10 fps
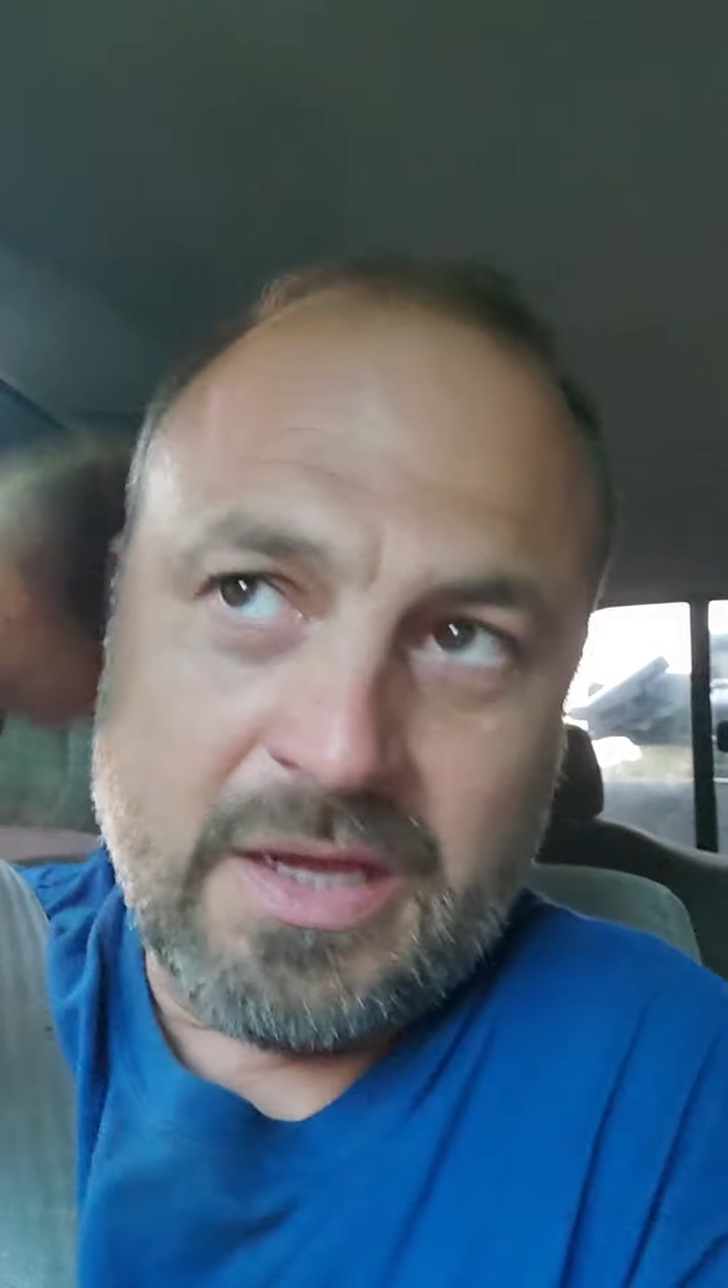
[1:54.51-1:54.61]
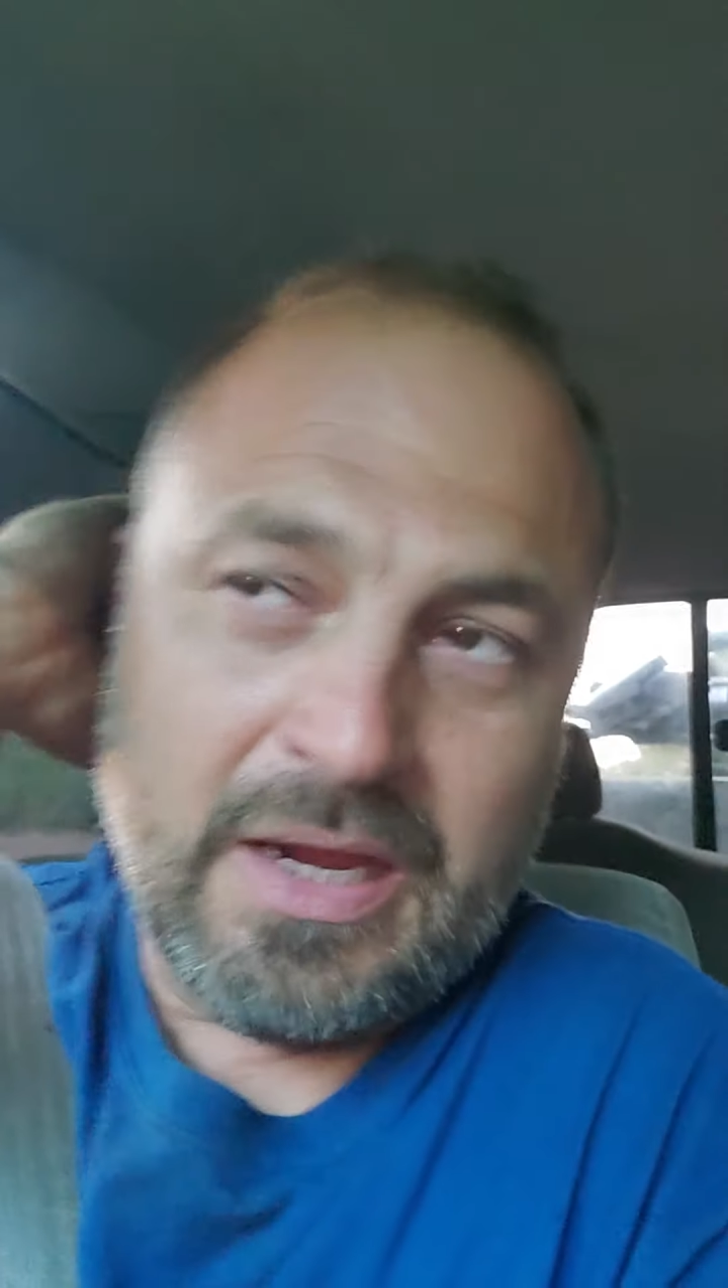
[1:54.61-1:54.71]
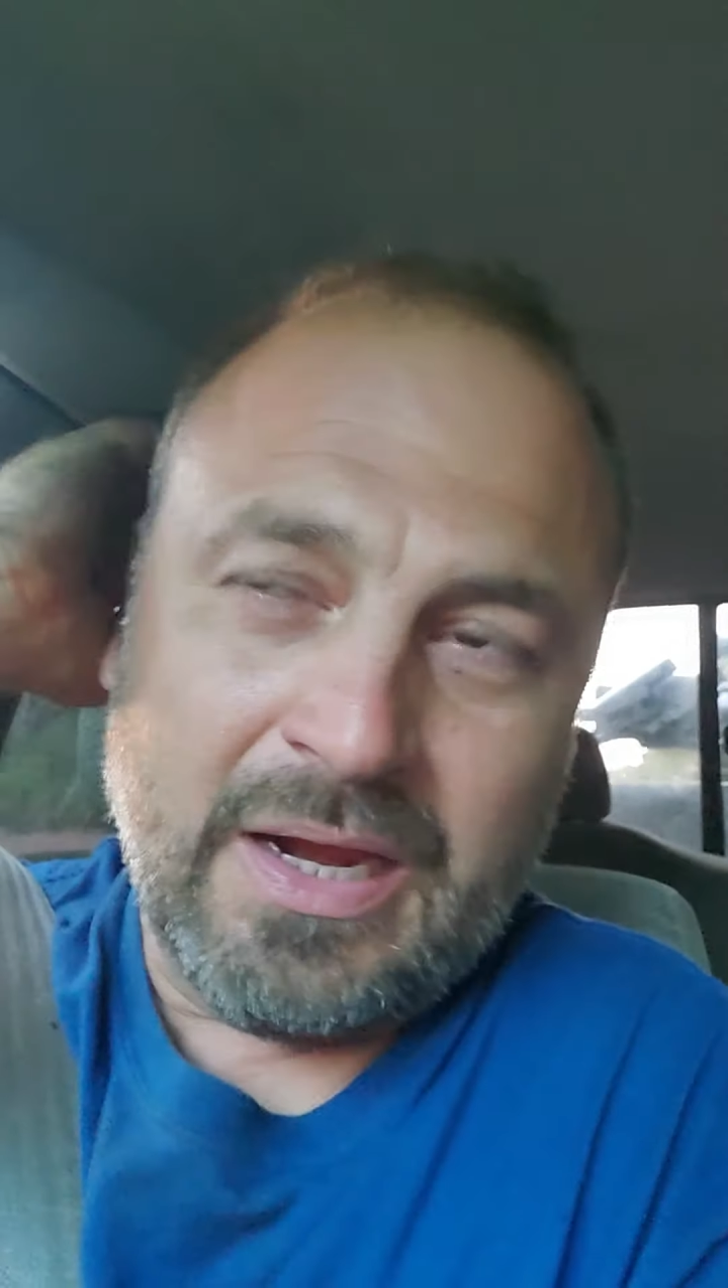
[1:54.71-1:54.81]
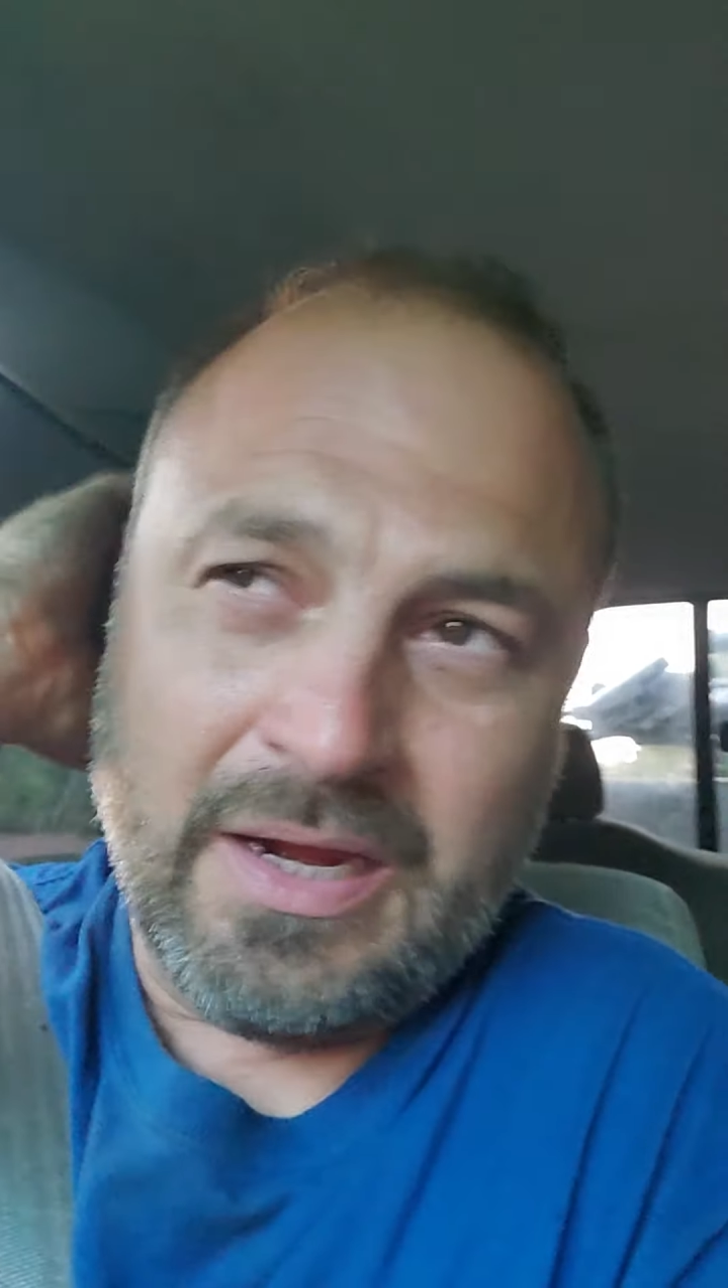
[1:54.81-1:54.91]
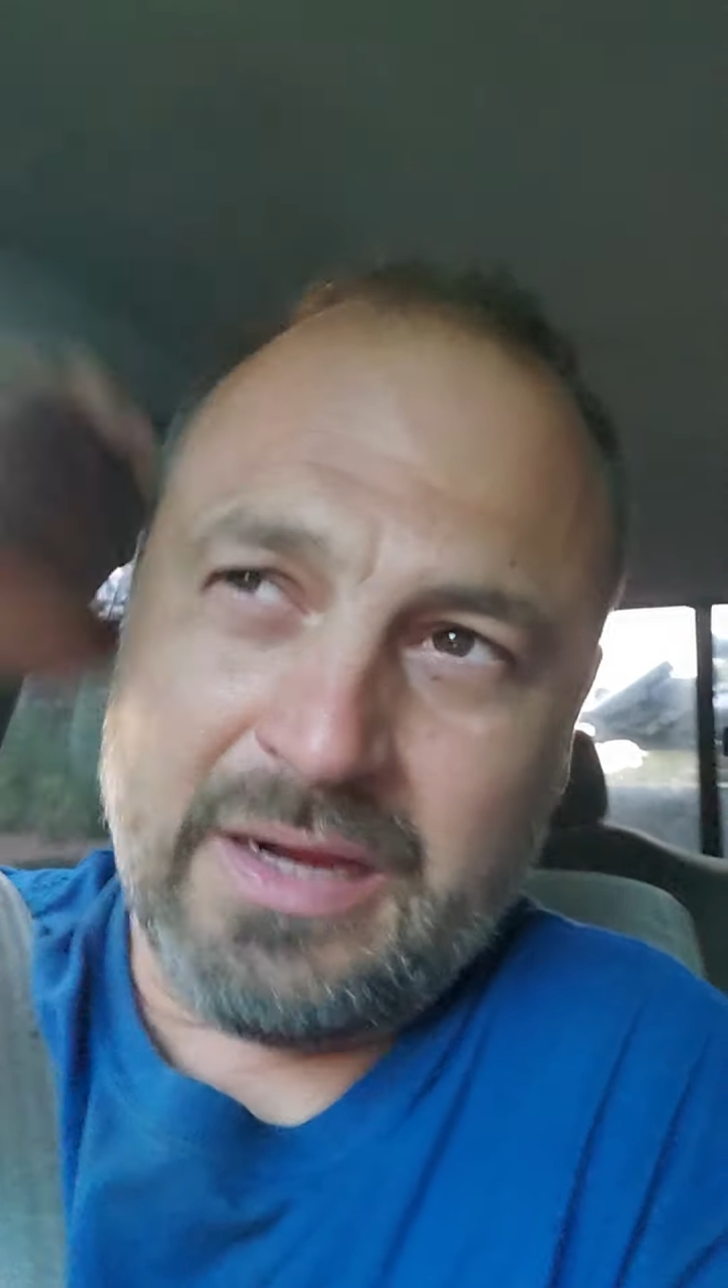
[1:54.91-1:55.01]

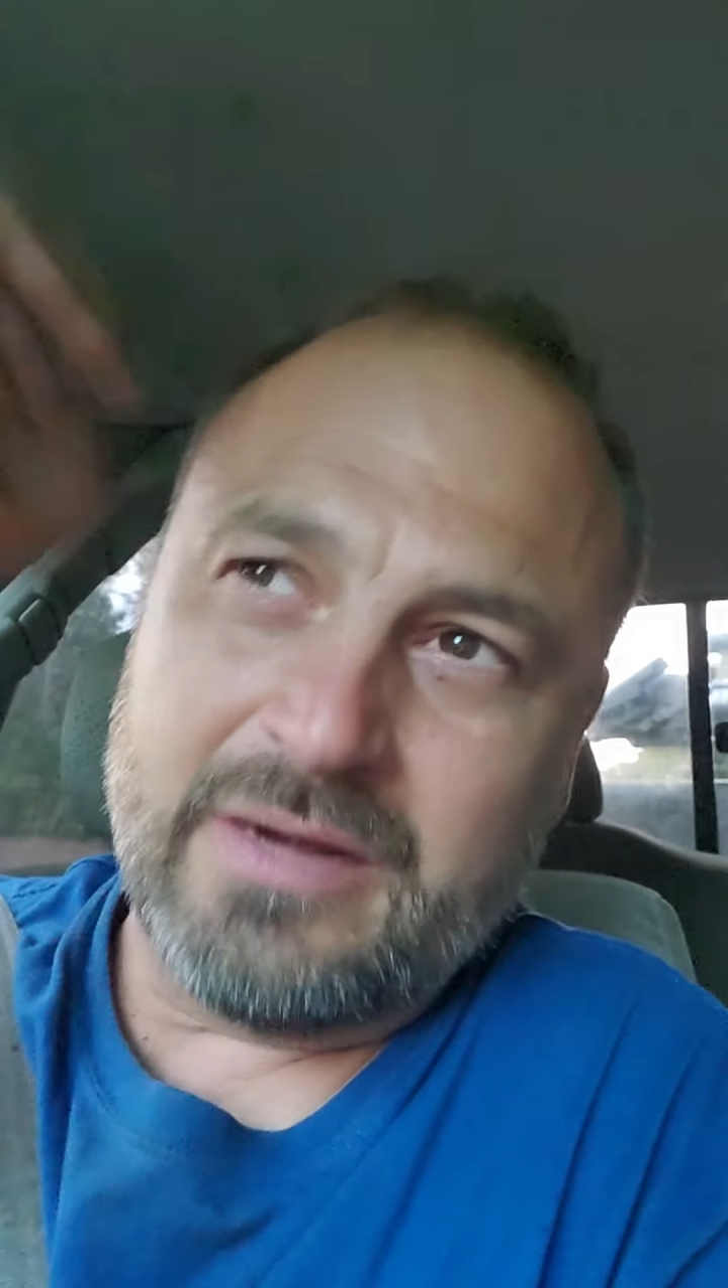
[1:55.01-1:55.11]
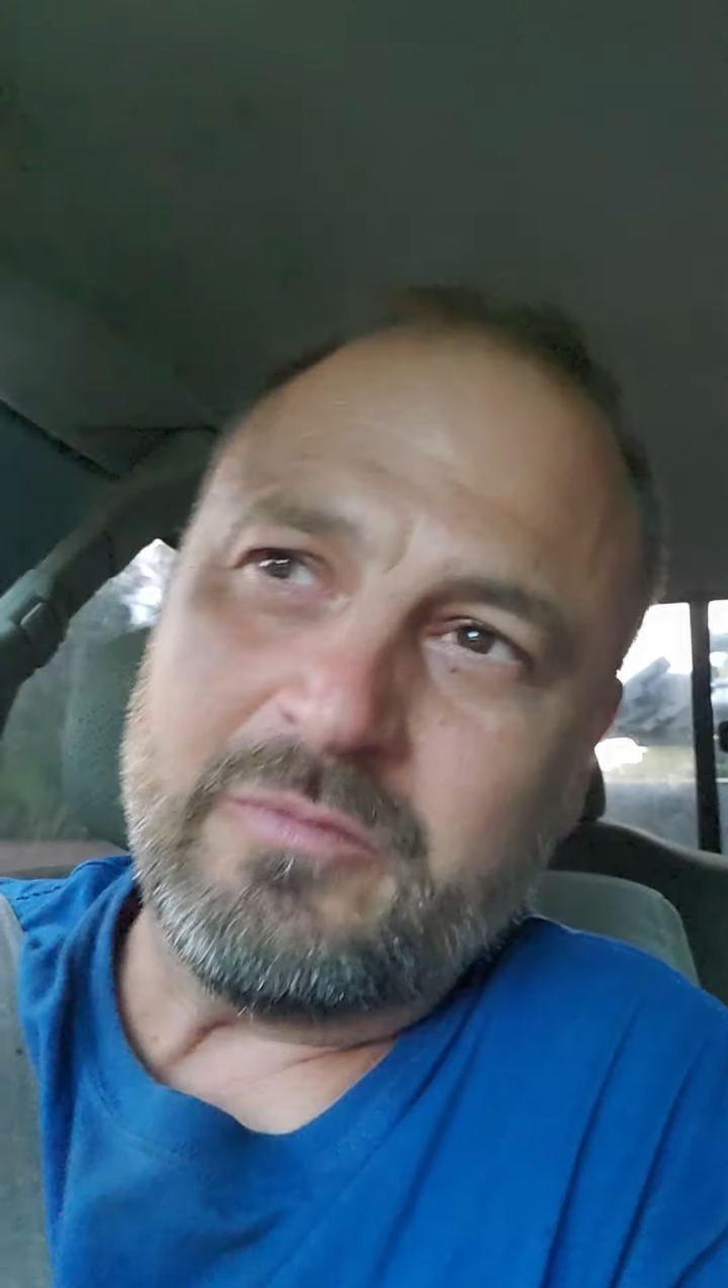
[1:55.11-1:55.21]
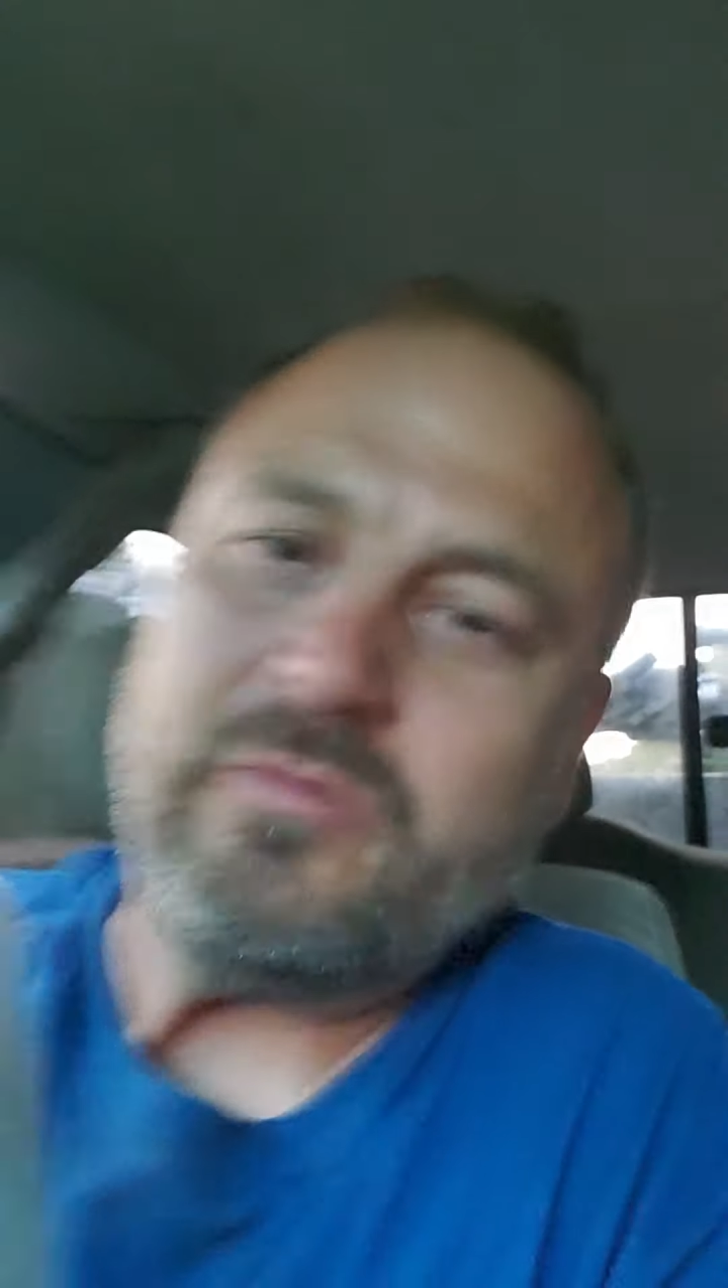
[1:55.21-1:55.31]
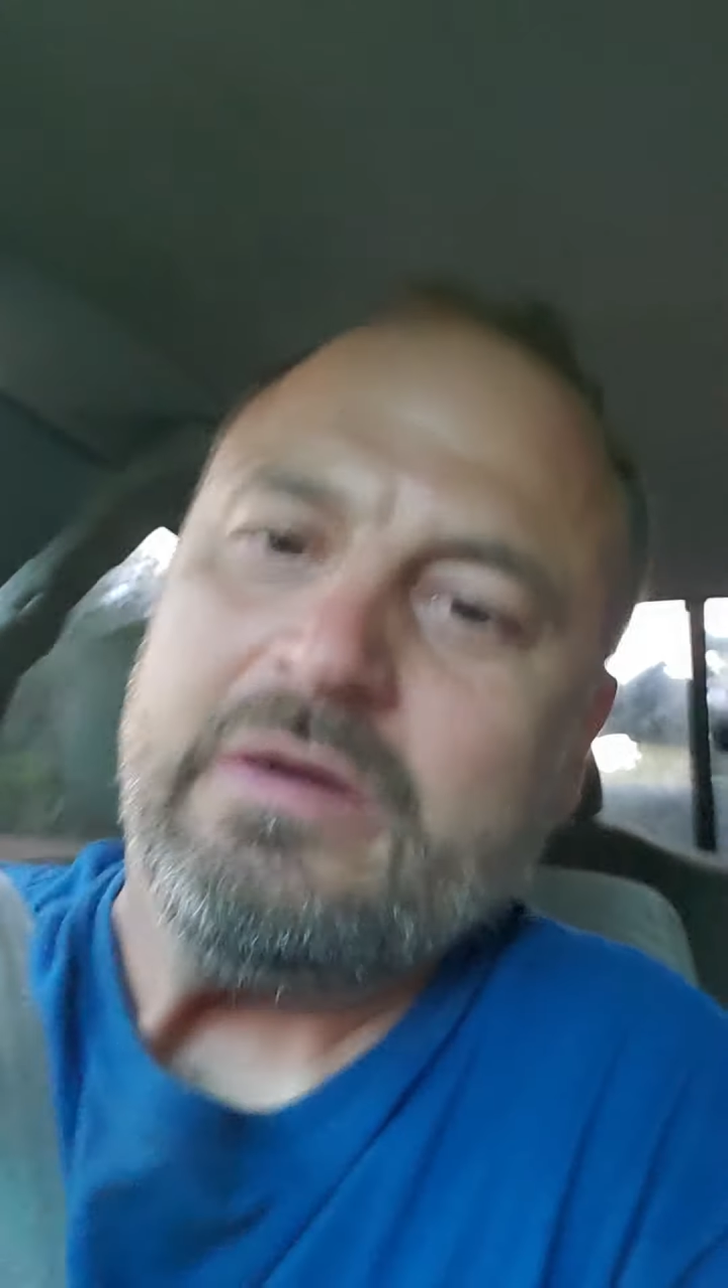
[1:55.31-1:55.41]
And